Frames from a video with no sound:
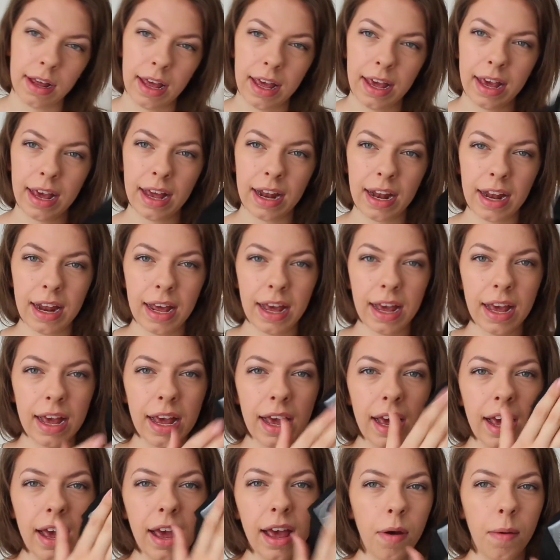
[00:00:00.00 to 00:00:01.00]
a
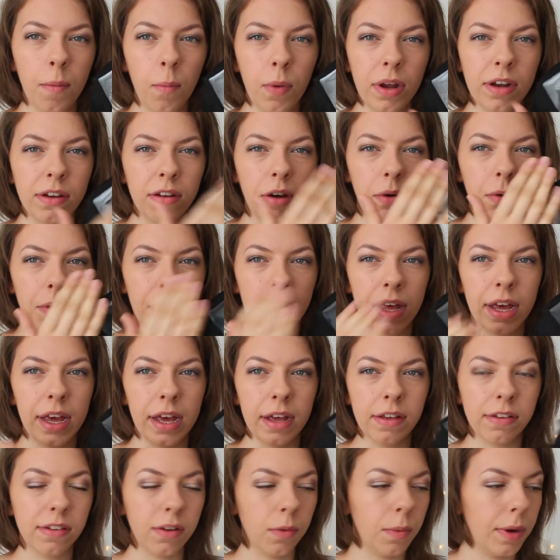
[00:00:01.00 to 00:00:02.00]
clear window on
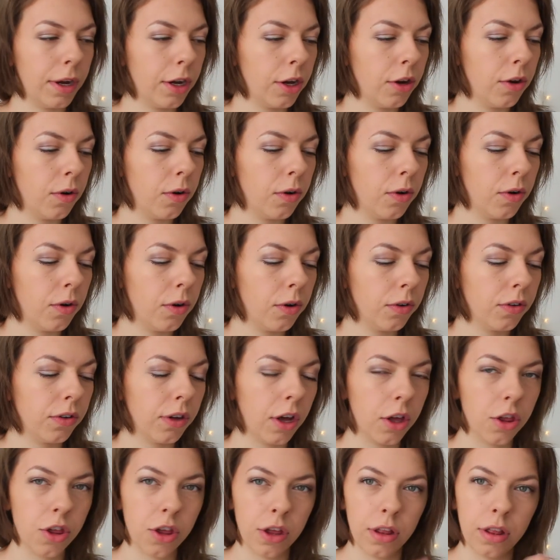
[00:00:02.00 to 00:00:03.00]
here, so when you're
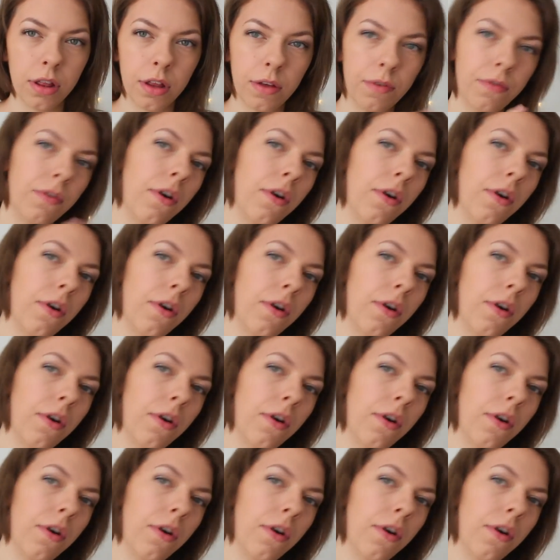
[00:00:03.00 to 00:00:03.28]
touching the